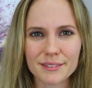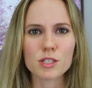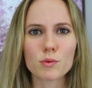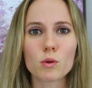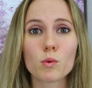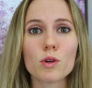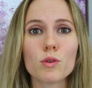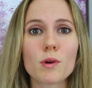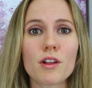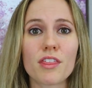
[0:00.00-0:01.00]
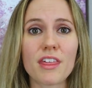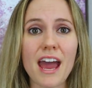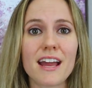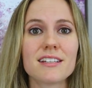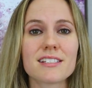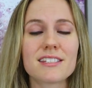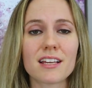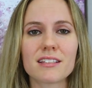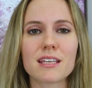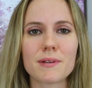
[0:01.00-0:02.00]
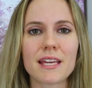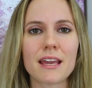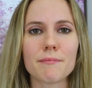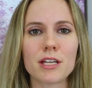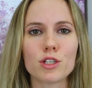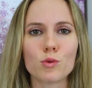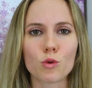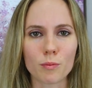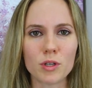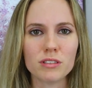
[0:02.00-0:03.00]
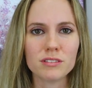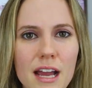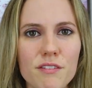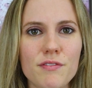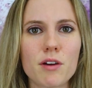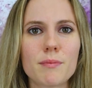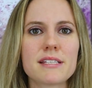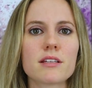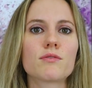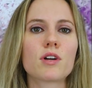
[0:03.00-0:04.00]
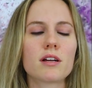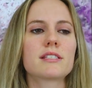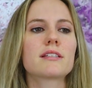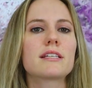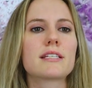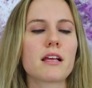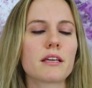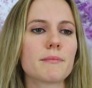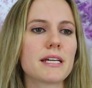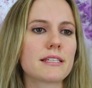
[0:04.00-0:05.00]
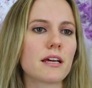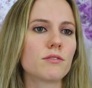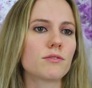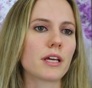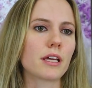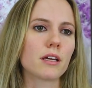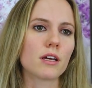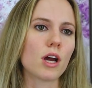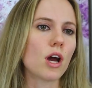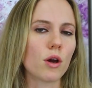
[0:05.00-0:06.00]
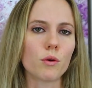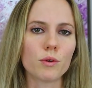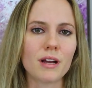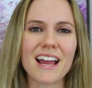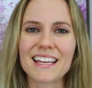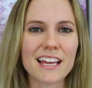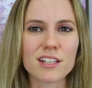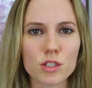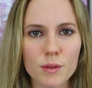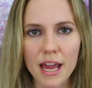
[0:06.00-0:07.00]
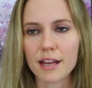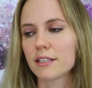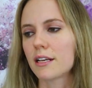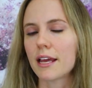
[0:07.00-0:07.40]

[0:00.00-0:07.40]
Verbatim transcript: So in a world where that suddenly became my new normal, I found myself constantly telling myself like, oh, I can't do that.